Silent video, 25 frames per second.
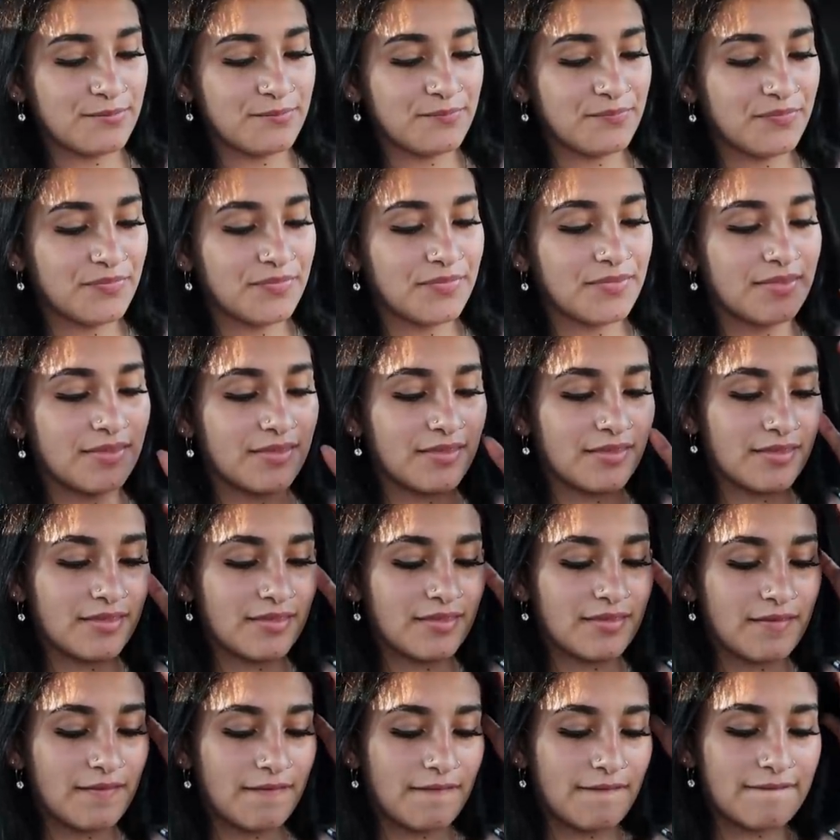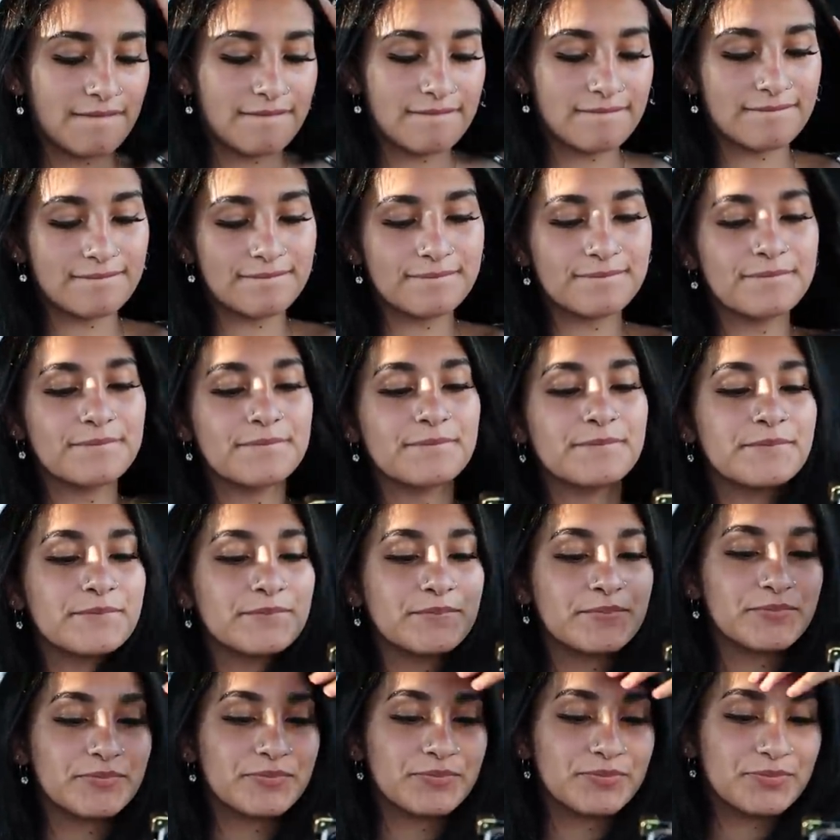
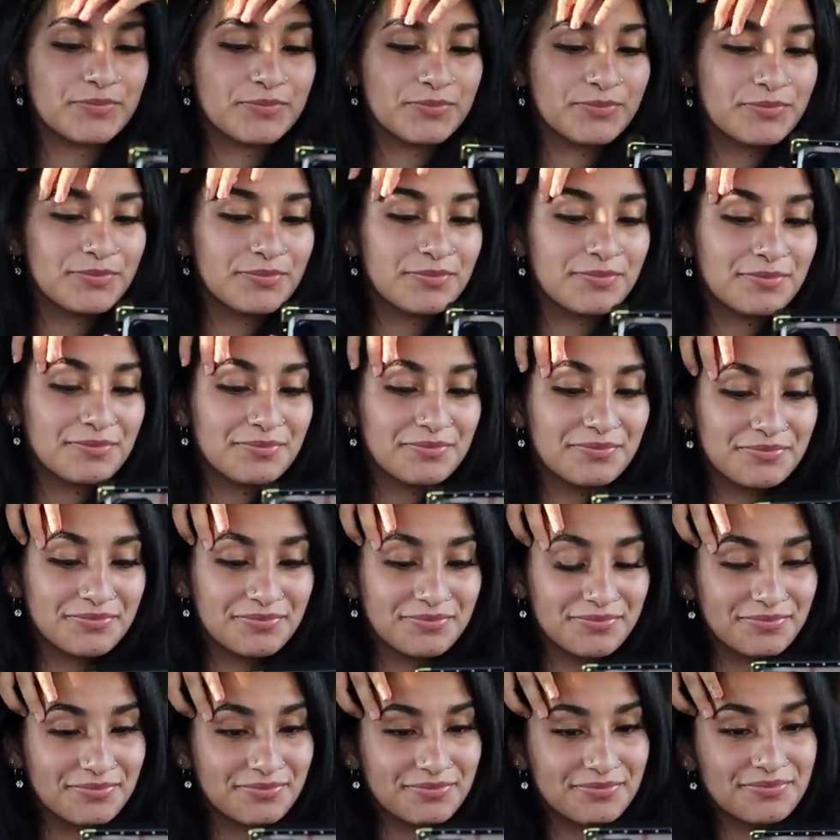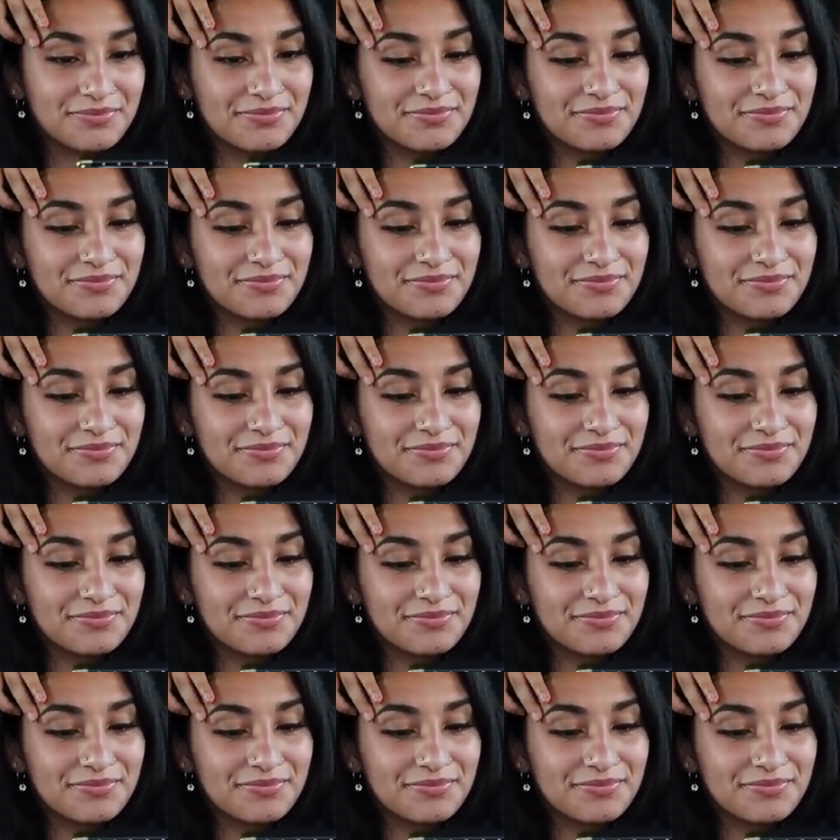[no speech]